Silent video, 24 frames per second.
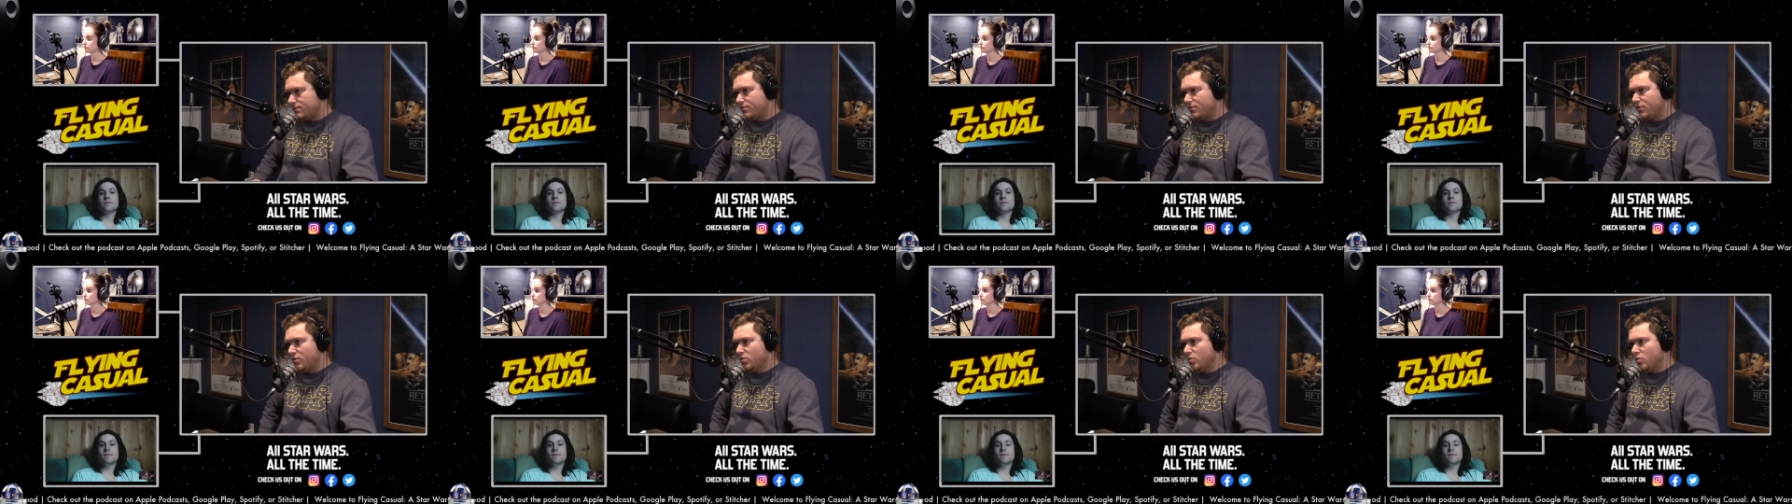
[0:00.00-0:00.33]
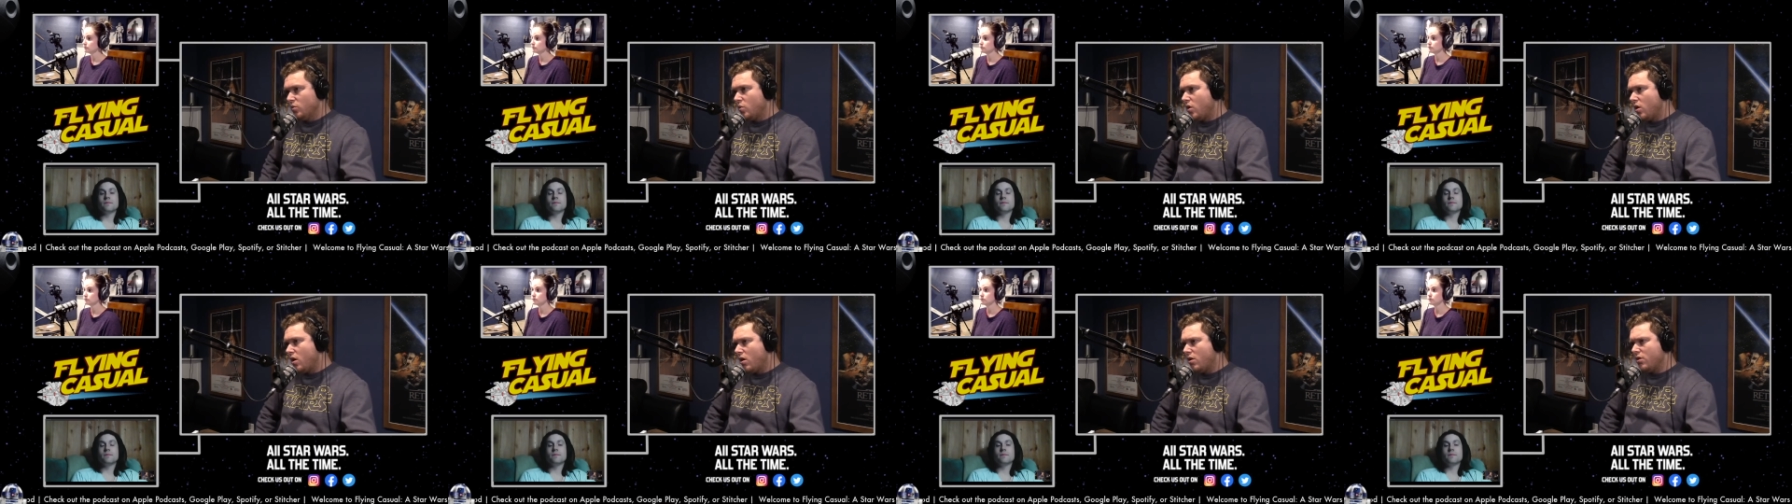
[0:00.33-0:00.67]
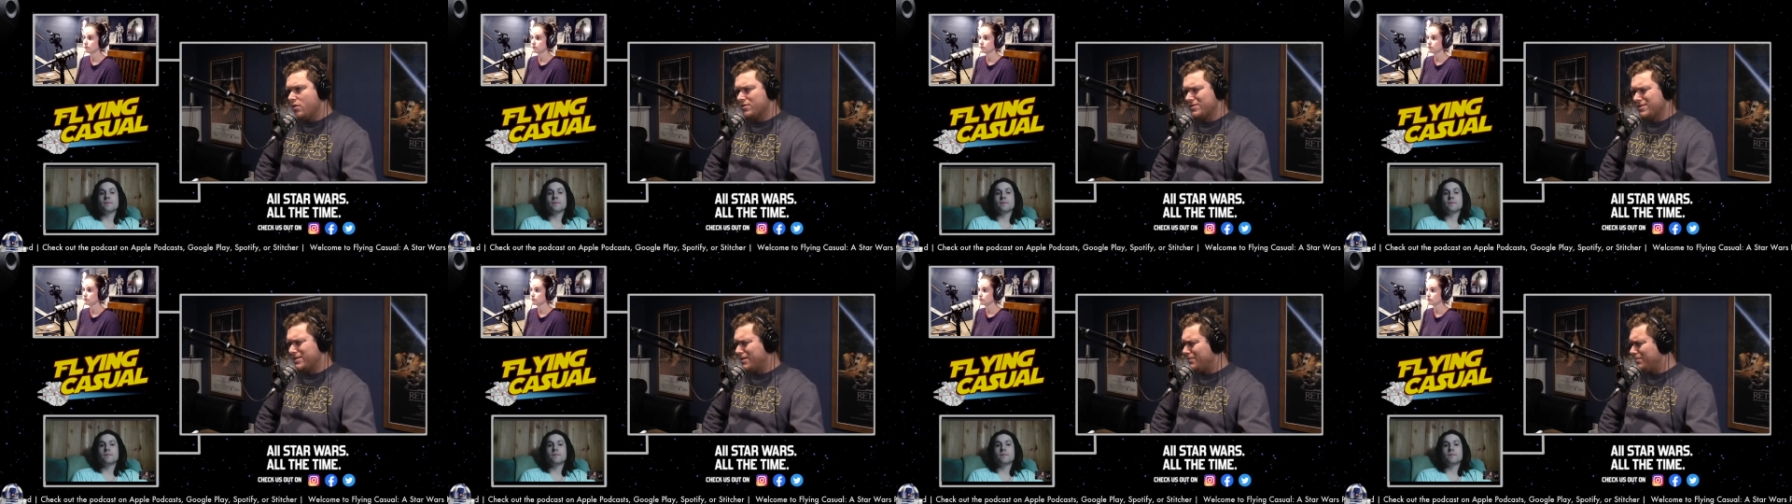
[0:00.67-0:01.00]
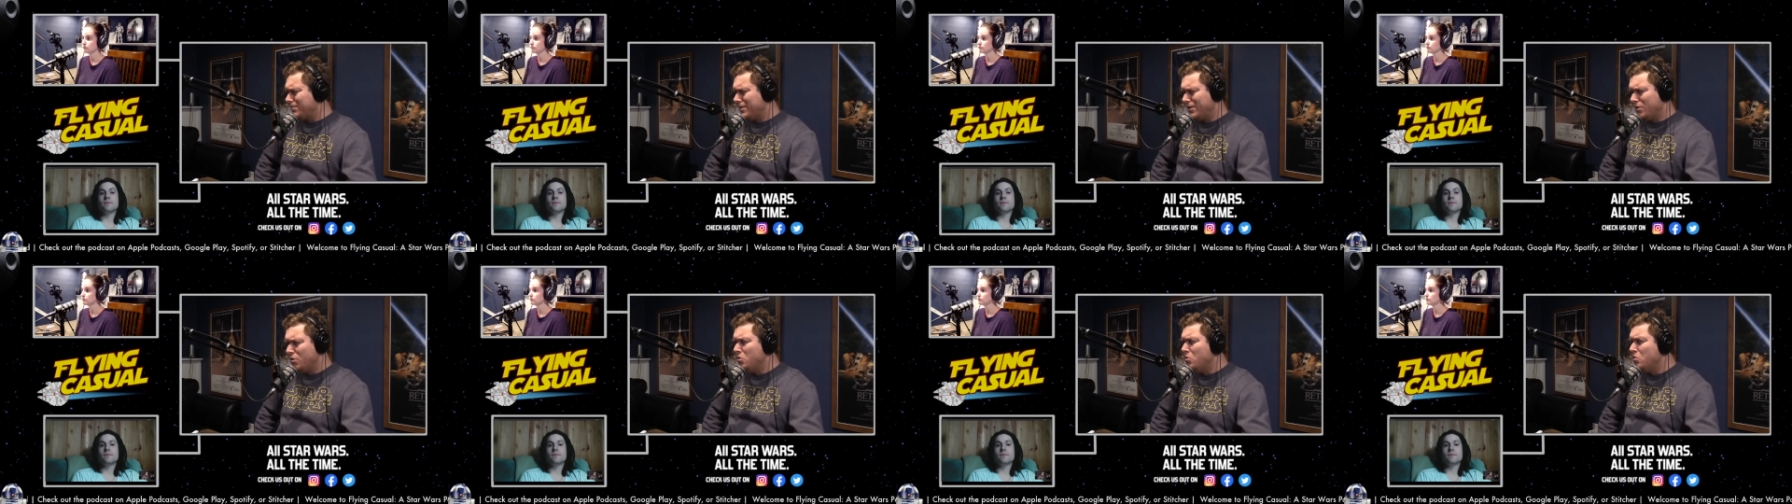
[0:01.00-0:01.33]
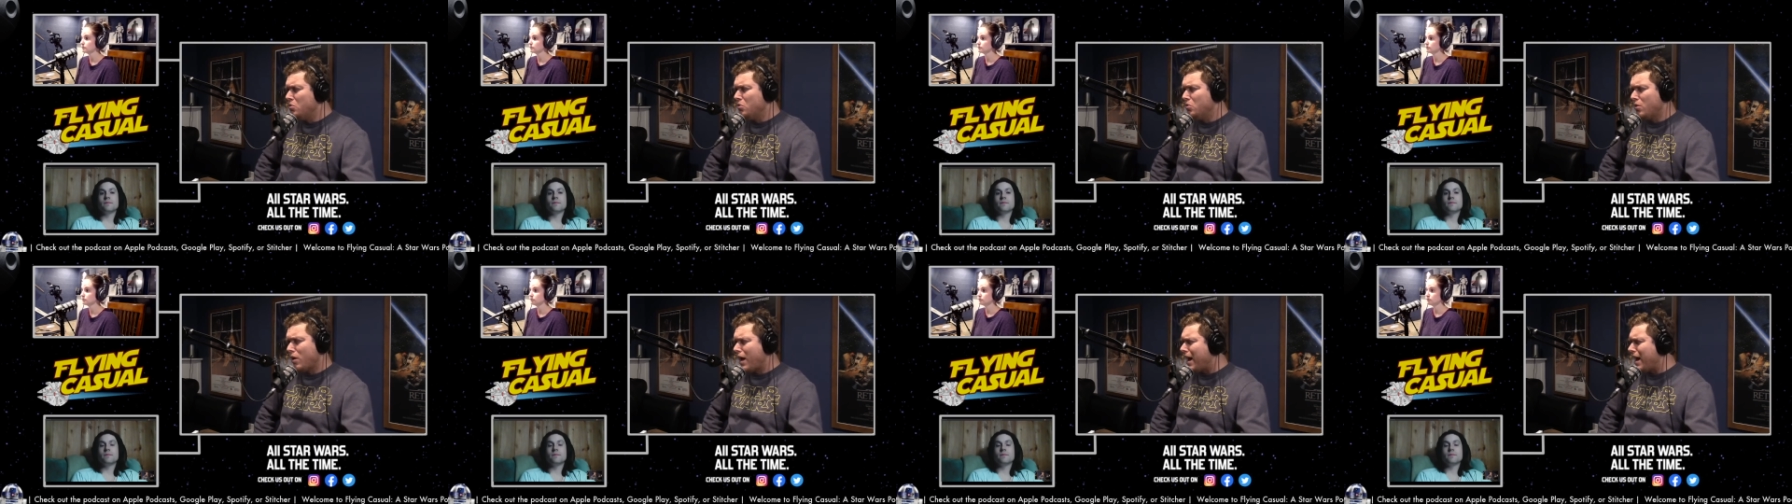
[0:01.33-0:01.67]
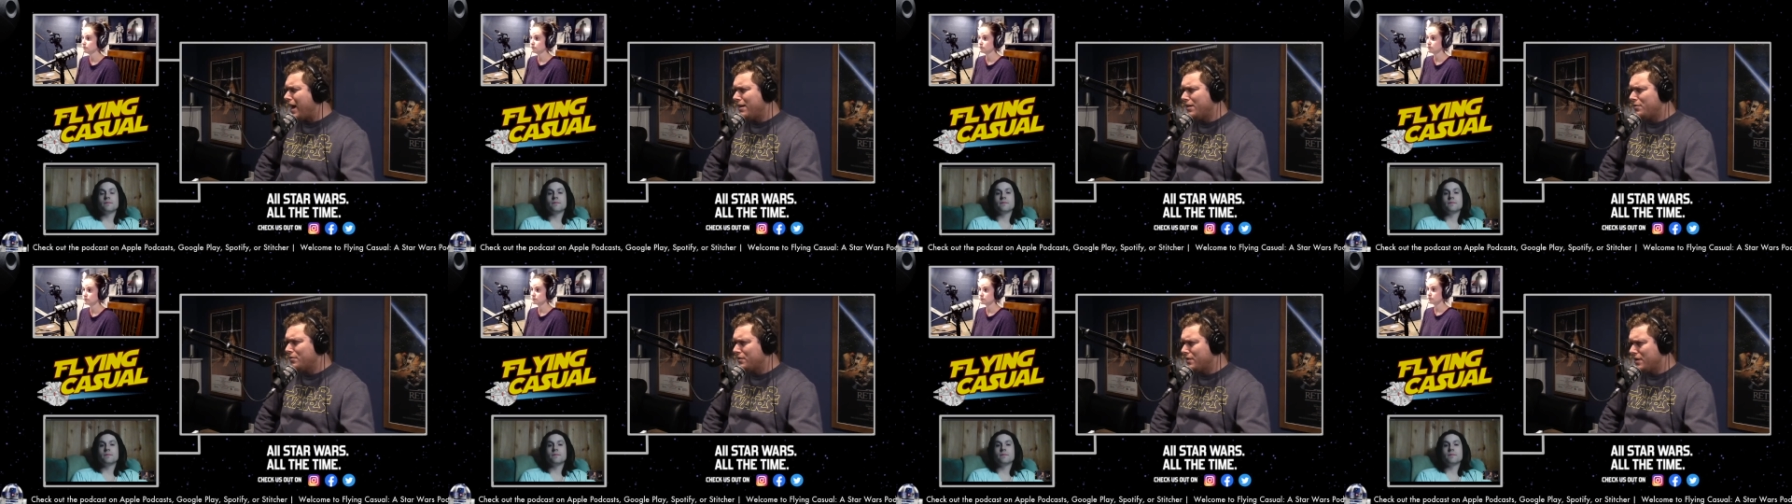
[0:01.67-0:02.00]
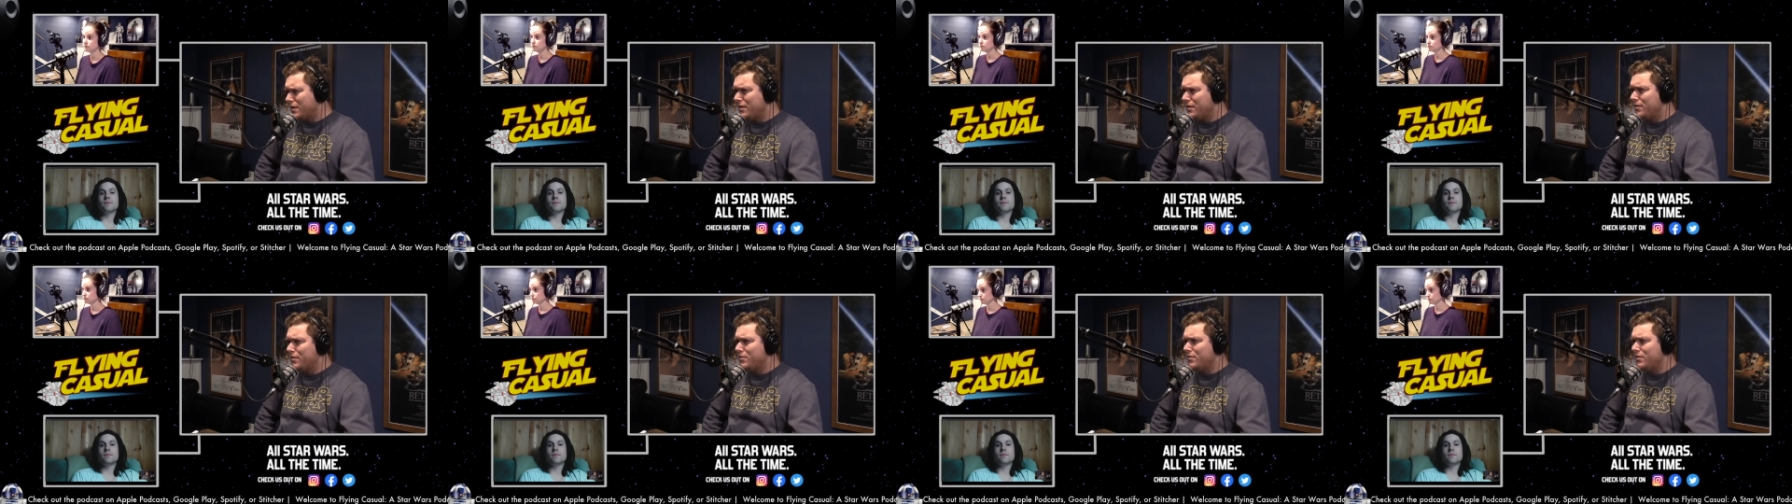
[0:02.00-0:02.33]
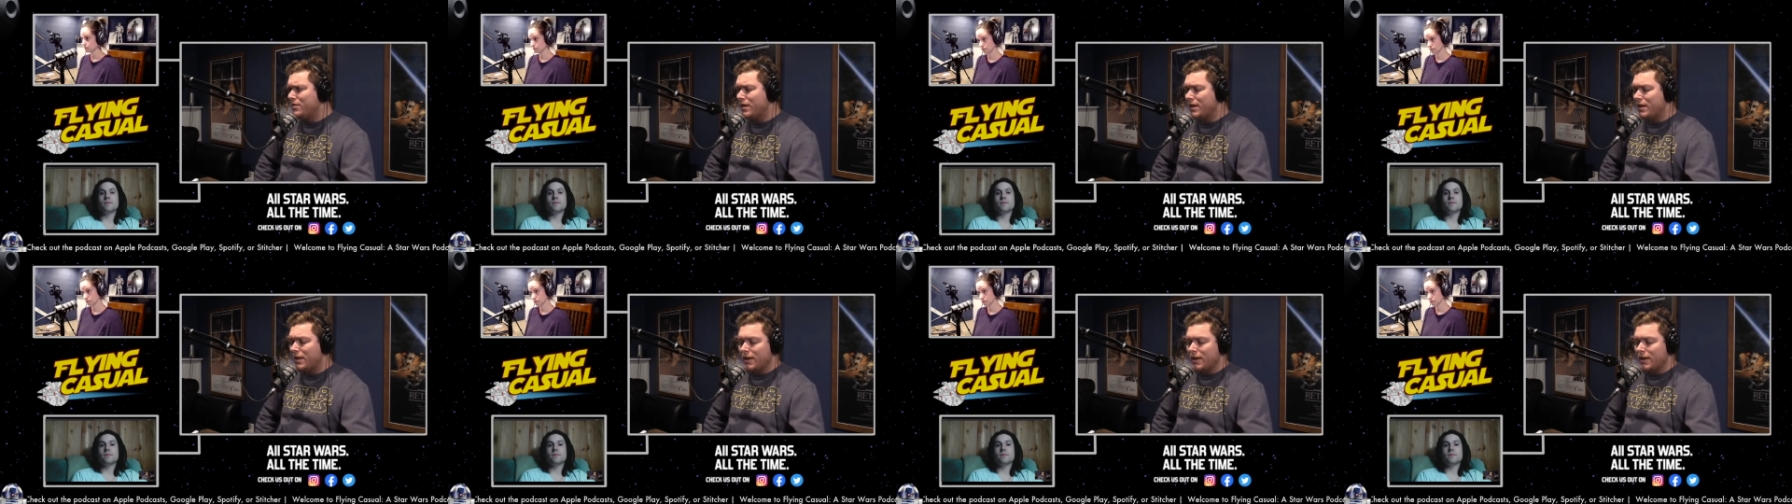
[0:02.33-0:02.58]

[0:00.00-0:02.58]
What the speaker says: through the wall or something cool. I don't know.